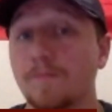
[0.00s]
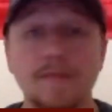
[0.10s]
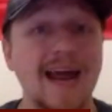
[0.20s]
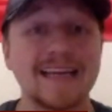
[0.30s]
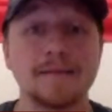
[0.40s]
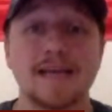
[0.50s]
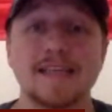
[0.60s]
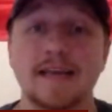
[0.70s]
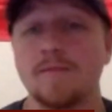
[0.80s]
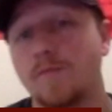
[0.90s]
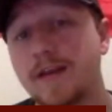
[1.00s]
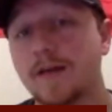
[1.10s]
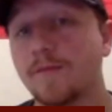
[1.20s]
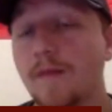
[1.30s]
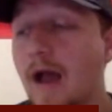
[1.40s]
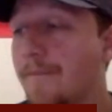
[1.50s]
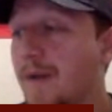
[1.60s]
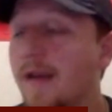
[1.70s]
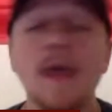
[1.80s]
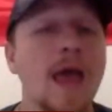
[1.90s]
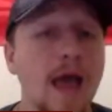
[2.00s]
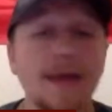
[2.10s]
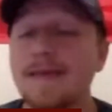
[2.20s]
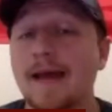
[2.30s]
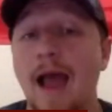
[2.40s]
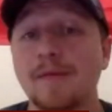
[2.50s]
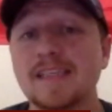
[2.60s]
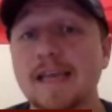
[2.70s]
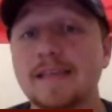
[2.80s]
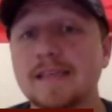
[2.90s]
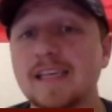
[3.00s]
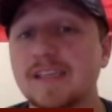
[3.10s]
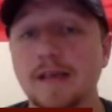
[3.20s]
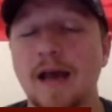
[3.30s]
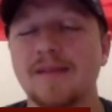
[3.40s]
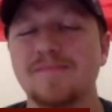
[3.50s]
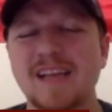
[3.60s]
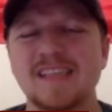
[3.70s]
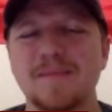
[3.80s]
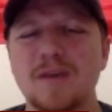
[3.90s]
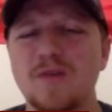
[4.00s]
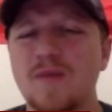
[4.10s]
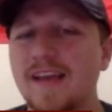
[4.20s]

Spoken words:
9 times out of 10, we do. I would say SMU